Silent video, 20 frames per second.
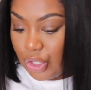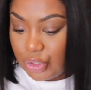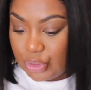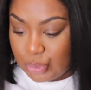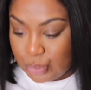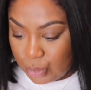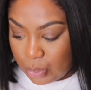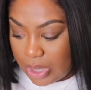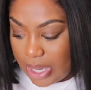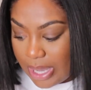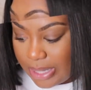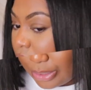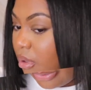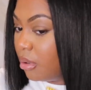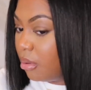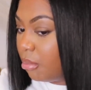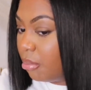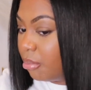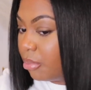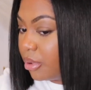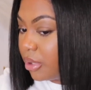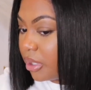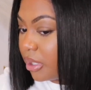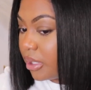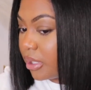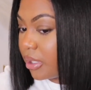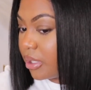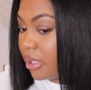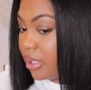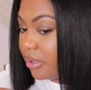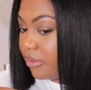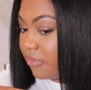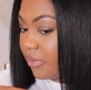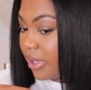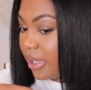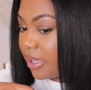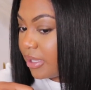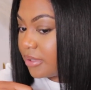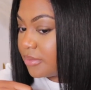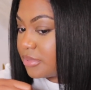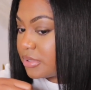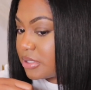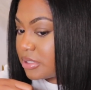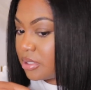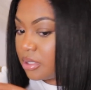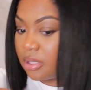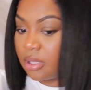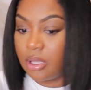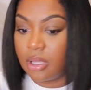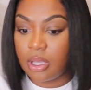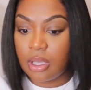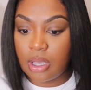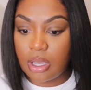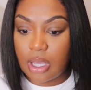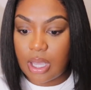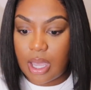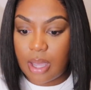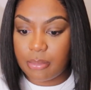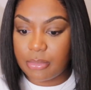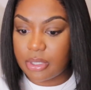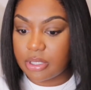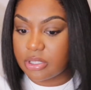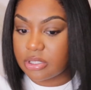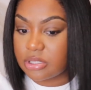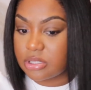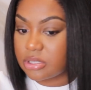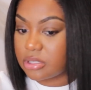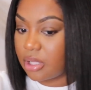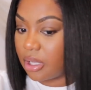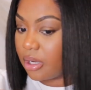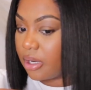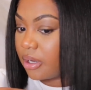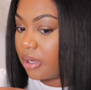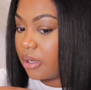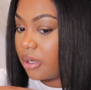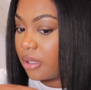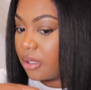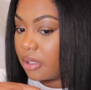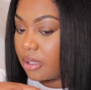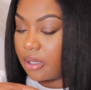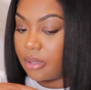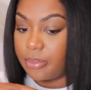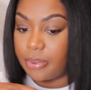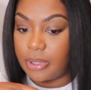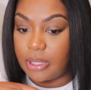You got it. Blunt cut vibes. I'm gonna start up